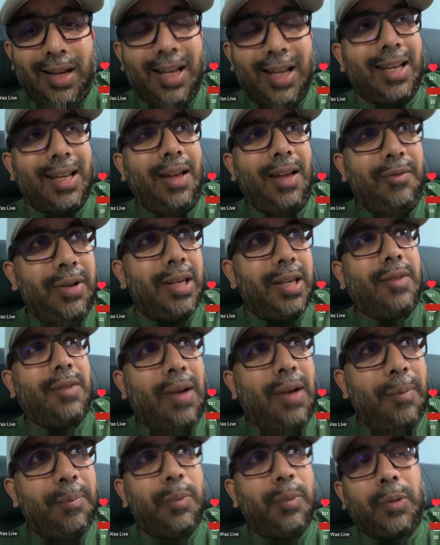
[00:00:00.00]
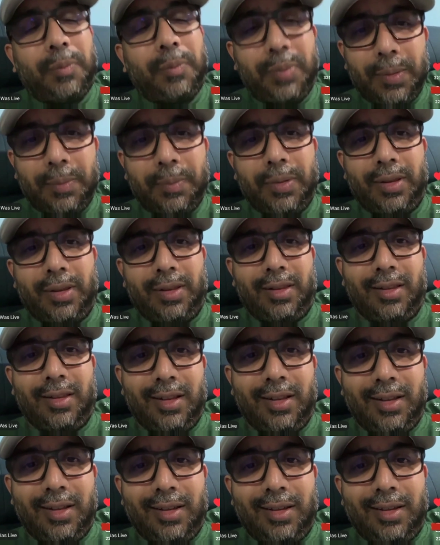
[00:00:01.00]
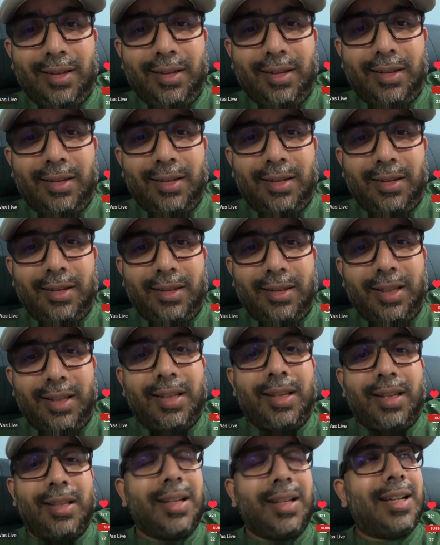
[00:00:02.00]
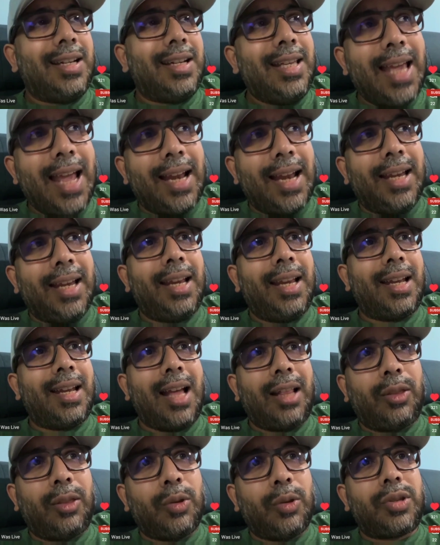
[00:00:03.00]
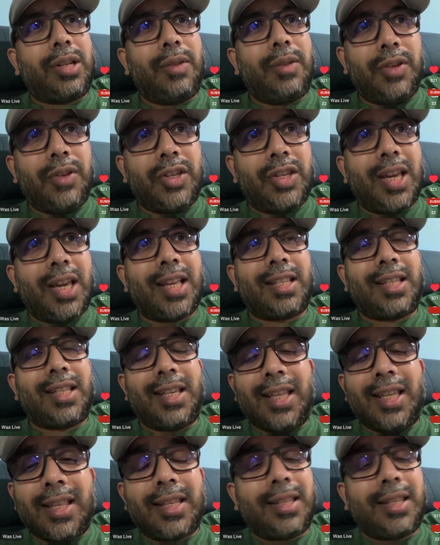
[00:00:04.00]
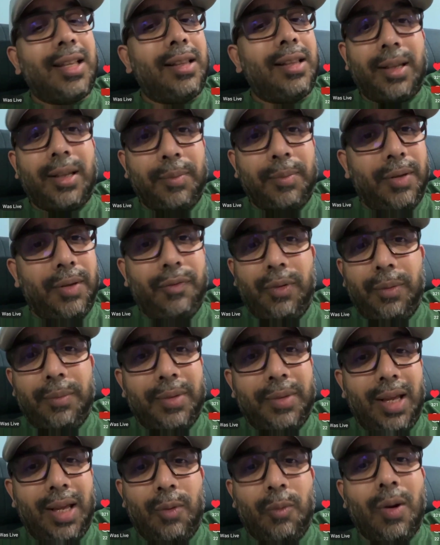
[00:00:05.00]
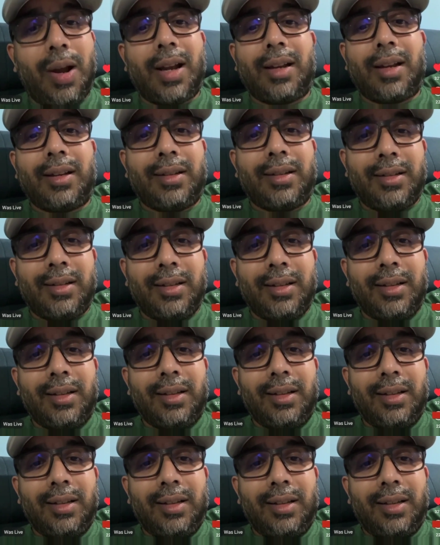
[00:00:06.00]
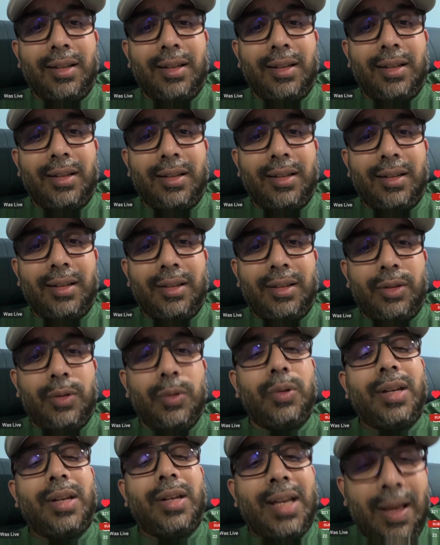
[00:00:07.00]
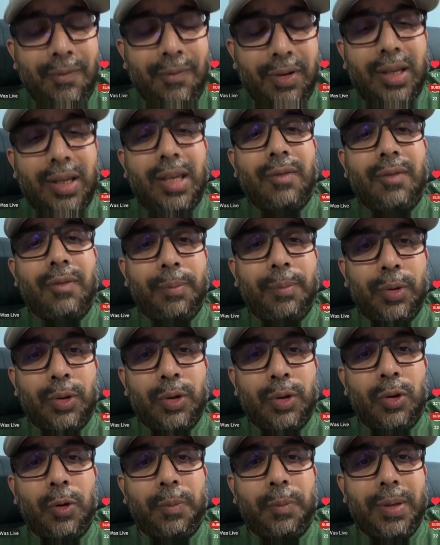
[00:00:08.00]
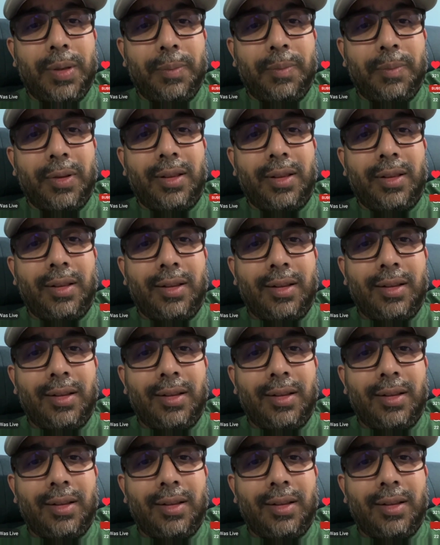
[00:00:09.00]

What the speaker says: I never give up on people. This is a DNA Dato Sri Vijay has instilled in me from day one. You never give up on your people.